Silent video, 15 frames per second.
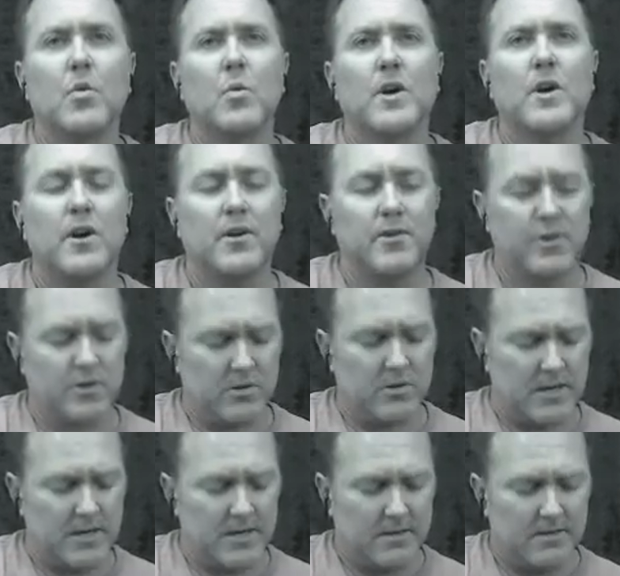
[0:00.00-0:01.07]
where
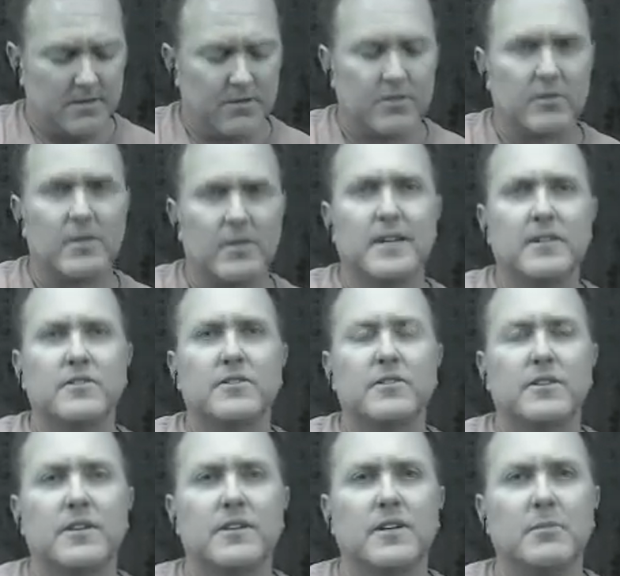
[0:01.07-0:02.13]
your legs
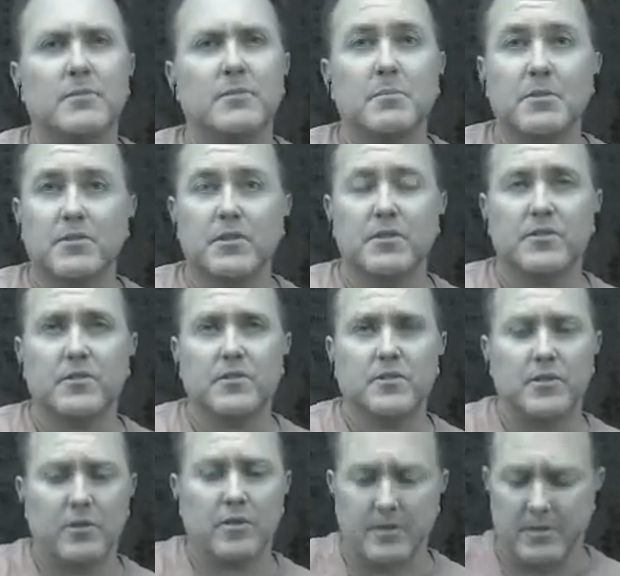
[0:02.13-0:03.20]
can be positioned
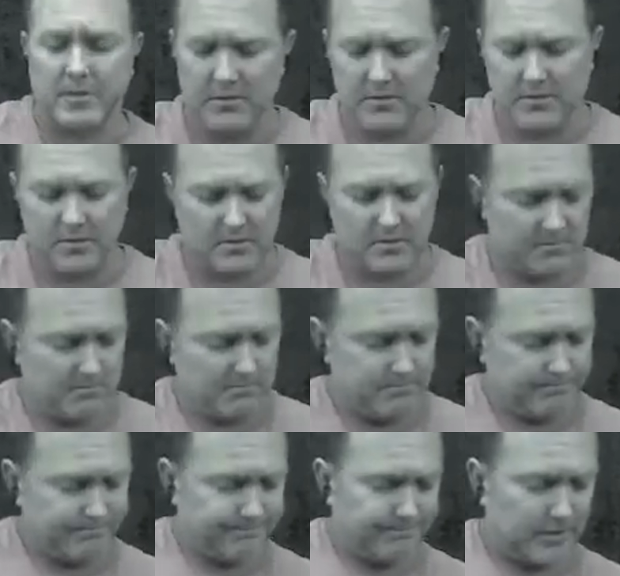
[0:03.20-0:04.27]
so that your
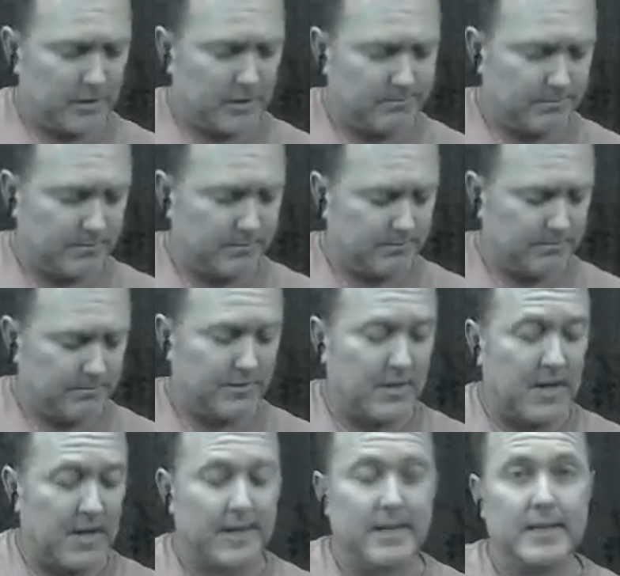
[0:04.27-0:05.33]

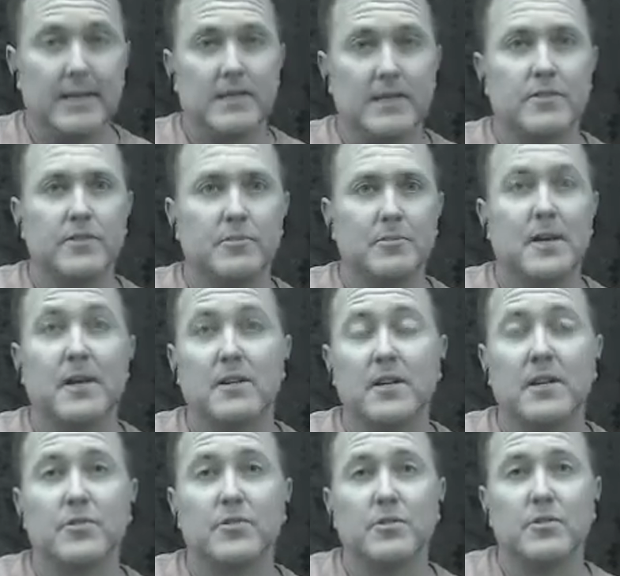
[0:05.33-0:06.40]
thigh, I guess, is
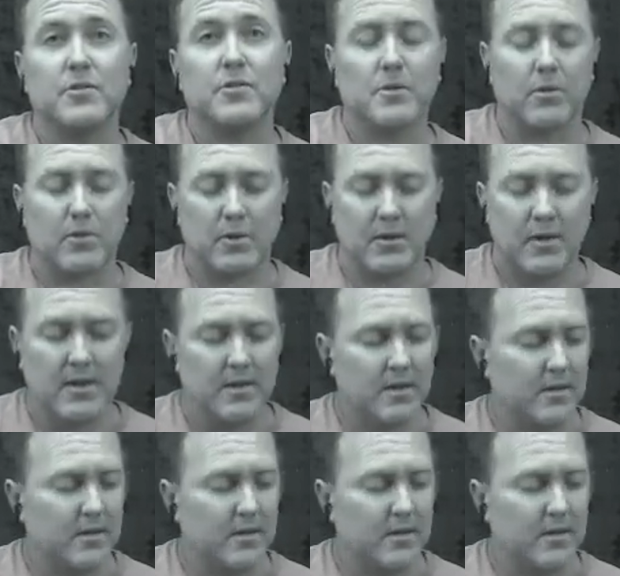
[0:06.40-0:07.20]
parallel to the floor.